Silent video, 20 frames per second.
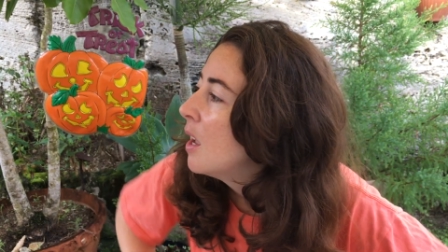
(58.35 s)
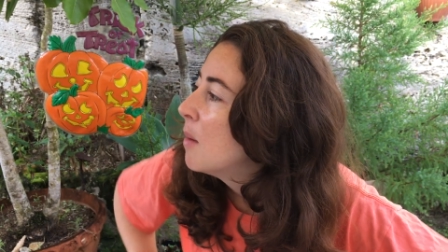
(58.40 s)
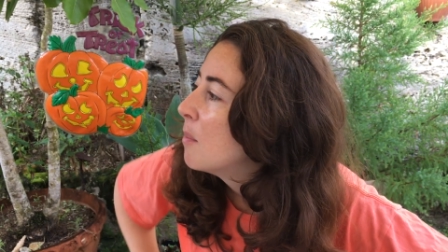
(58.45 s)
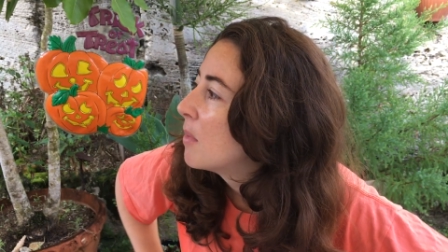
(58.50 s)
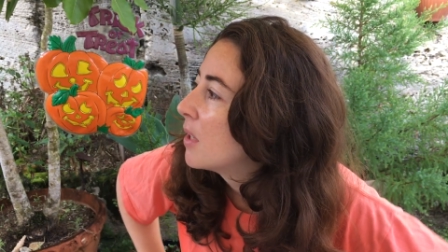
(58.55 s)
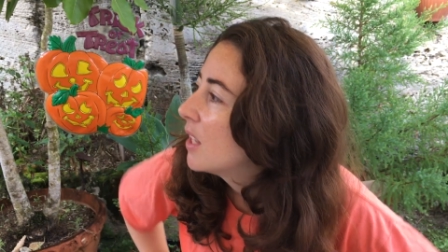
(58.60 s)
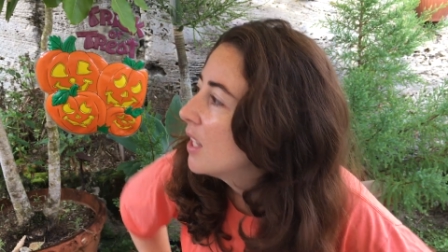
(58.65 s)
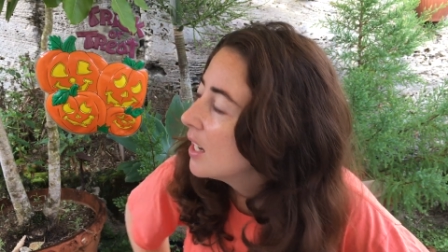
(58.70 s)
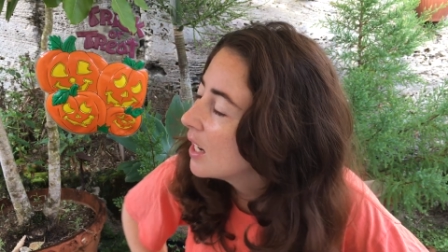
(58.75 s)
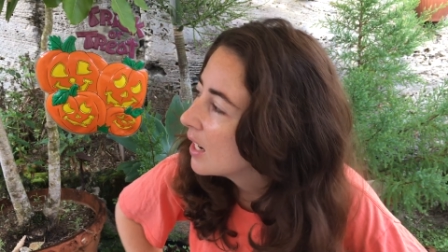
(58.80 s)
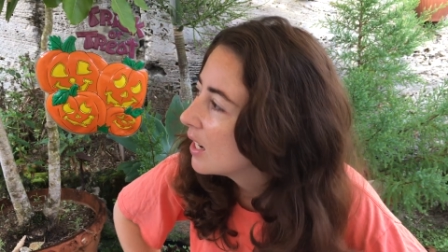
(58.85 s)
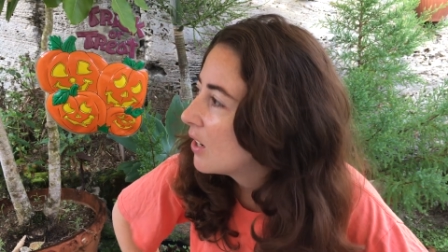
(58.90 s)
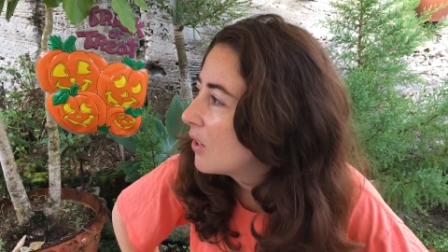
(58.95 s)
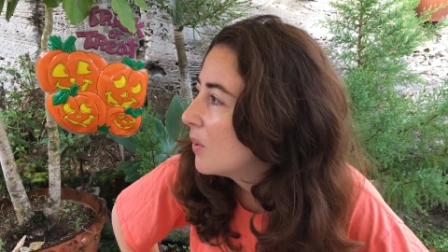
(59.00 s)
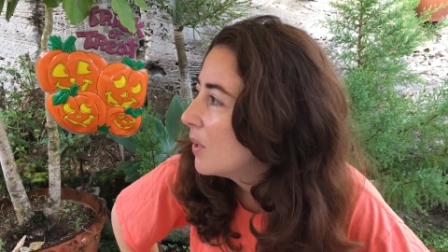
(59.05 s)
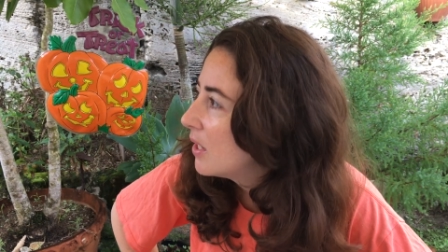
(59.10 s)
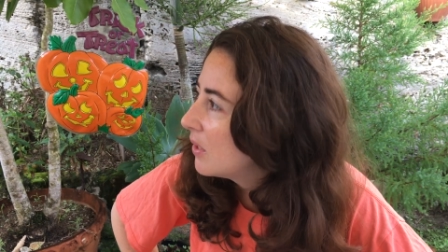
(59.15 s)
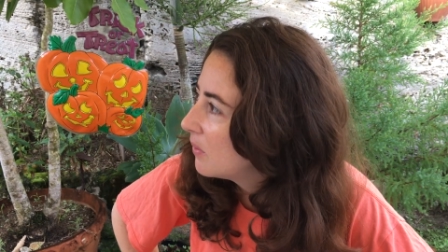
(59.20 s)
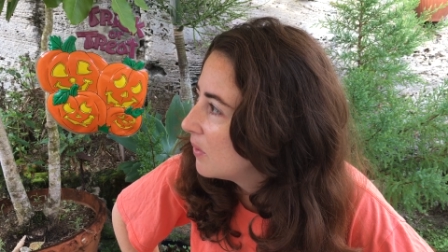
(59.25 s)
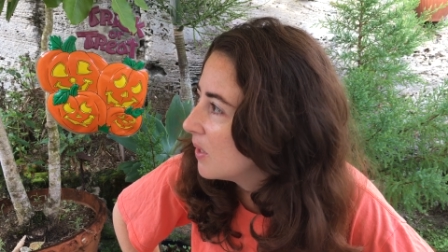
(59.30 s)
But then I
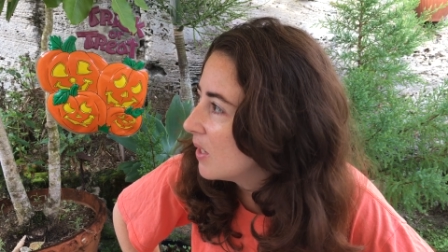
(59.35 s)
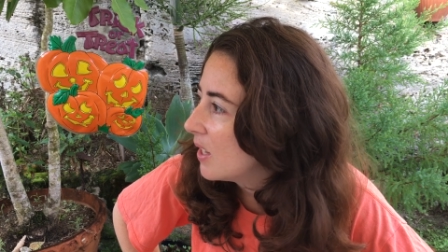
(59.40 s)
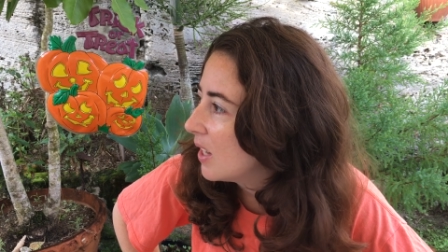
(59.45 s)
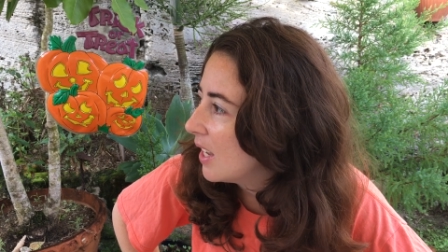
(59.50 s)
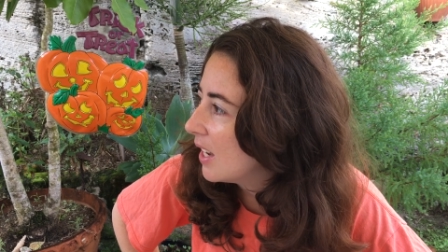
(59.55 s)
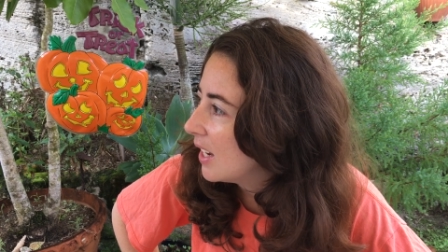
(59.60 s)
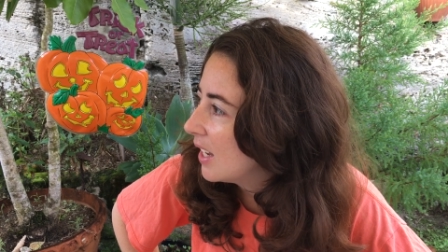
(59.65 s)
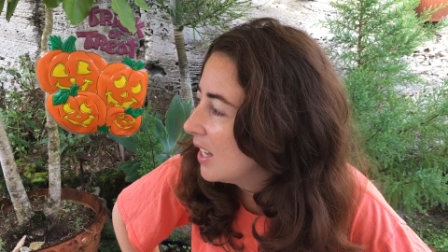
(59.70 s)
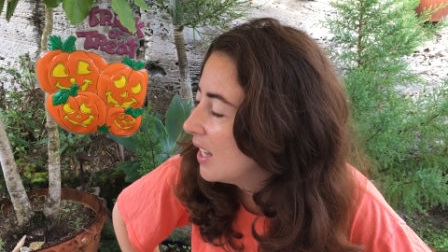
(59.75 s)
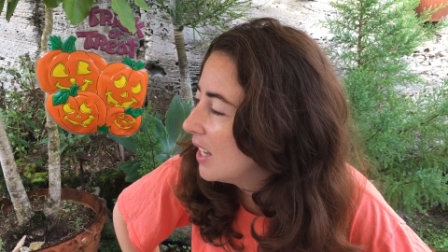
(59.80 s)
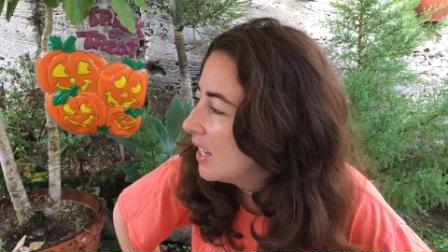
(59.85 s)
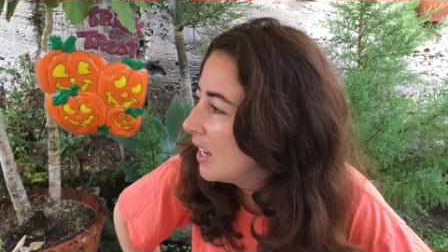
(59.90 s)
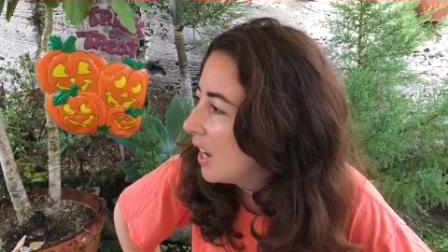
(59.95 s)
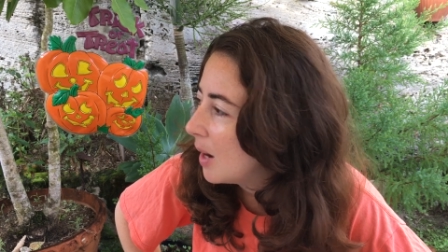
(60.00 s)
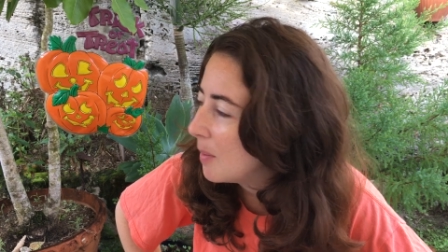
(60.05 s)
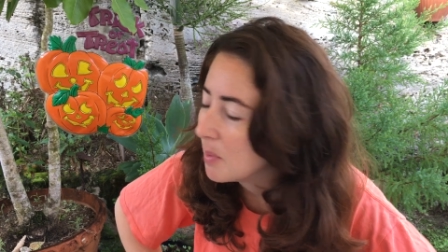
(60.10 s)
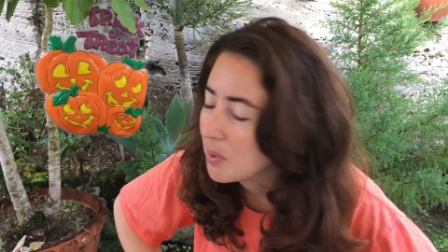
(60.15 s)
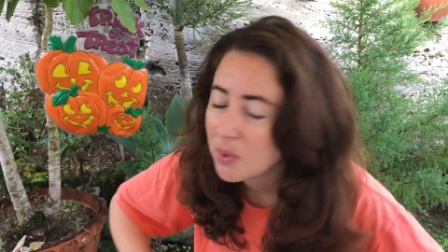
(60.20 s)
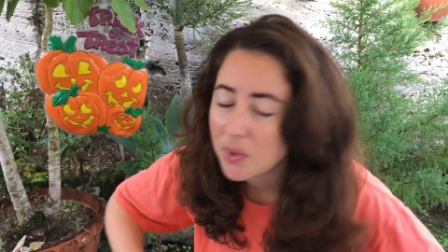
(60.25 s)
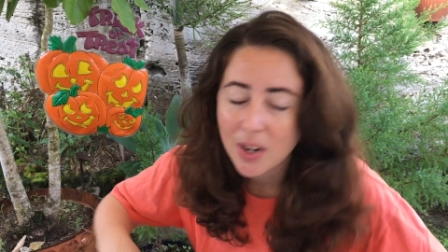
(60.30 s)
always feel like
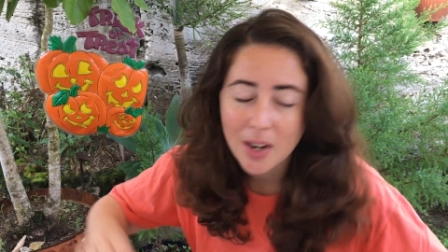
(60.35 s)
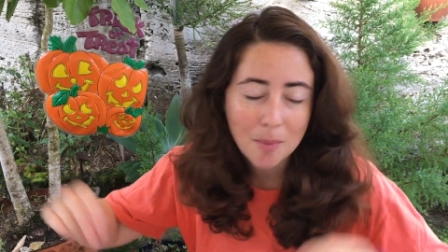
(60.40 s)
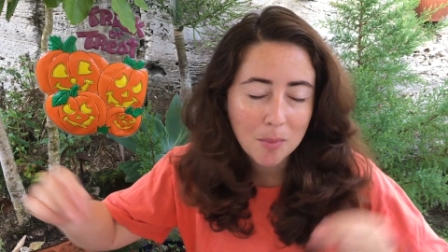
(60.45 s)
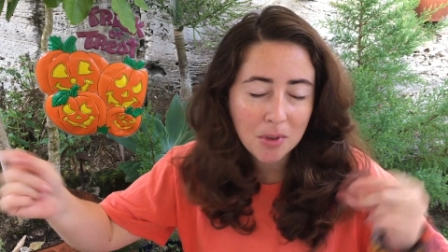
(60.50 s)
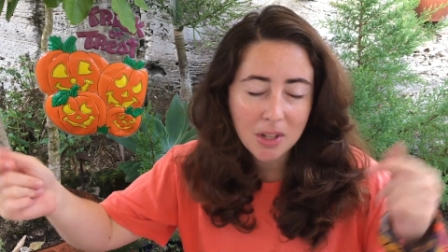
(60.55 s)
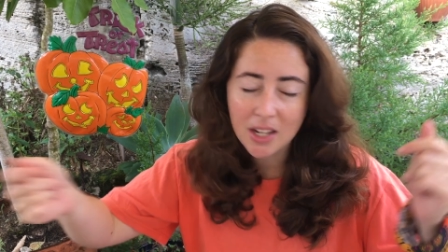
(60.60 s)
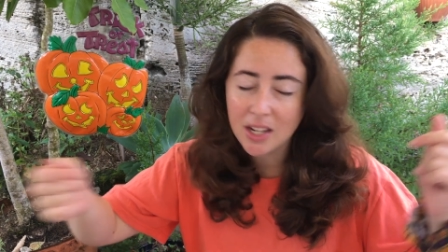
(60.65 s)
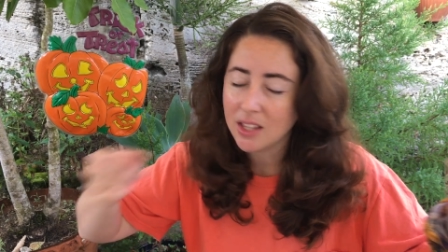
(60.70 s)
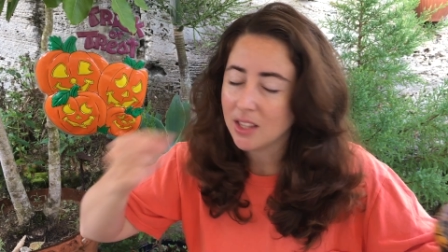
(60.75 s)
I'm scrambling